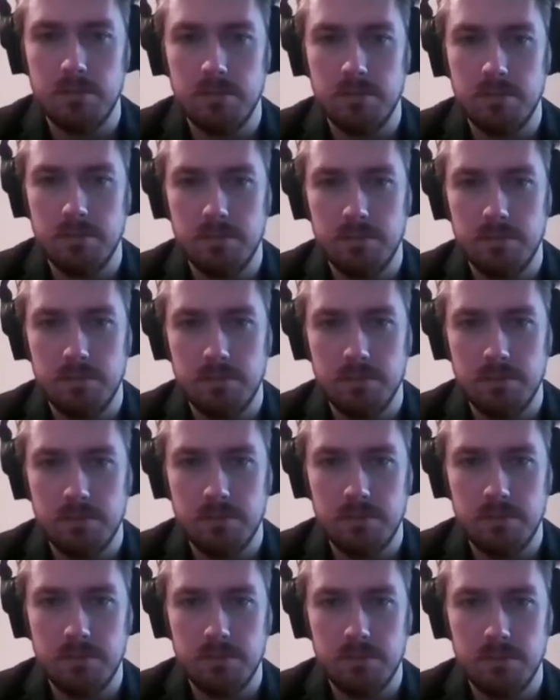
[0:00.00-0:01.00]

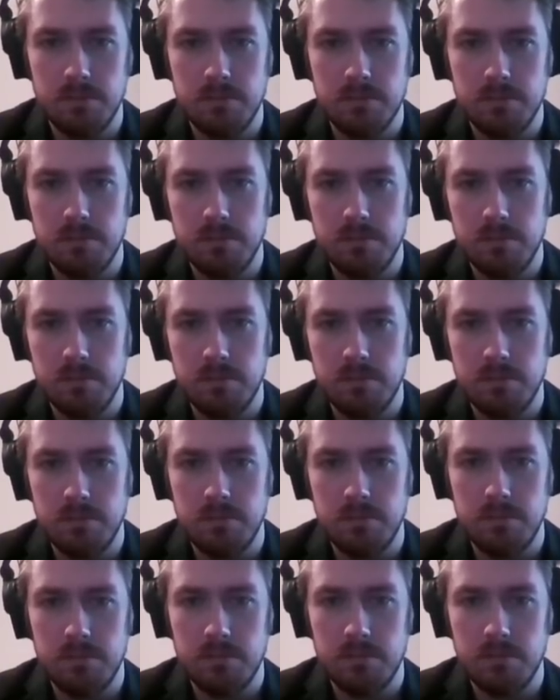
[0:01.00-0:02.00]

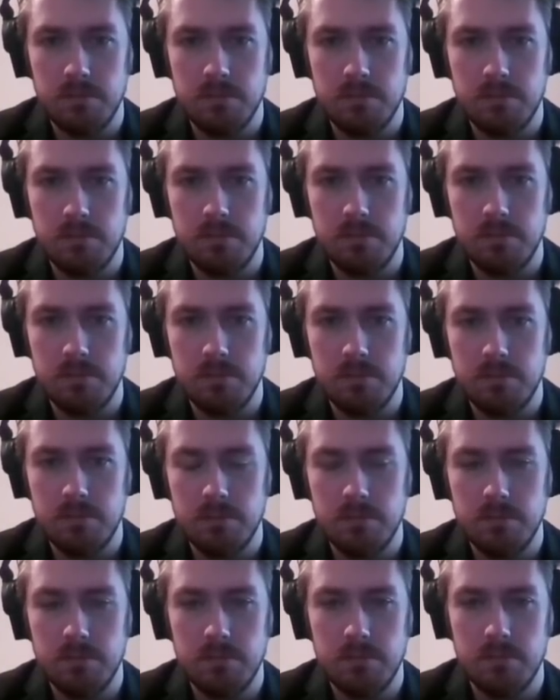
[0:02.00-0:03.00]

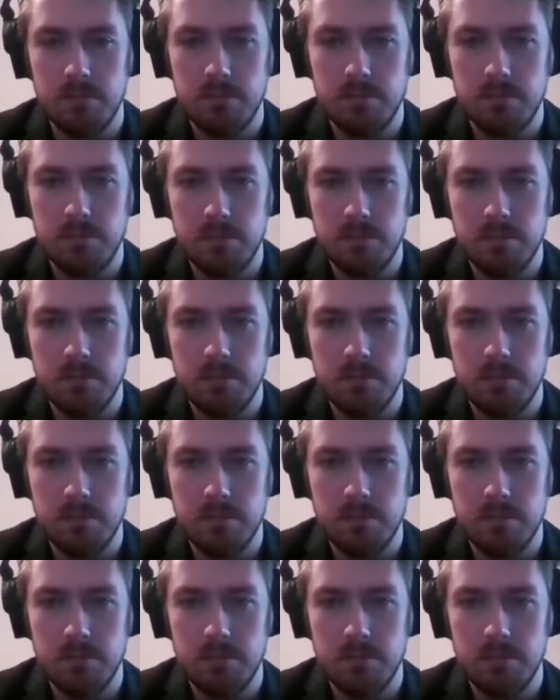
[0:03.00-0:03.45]
This person isn't speaking.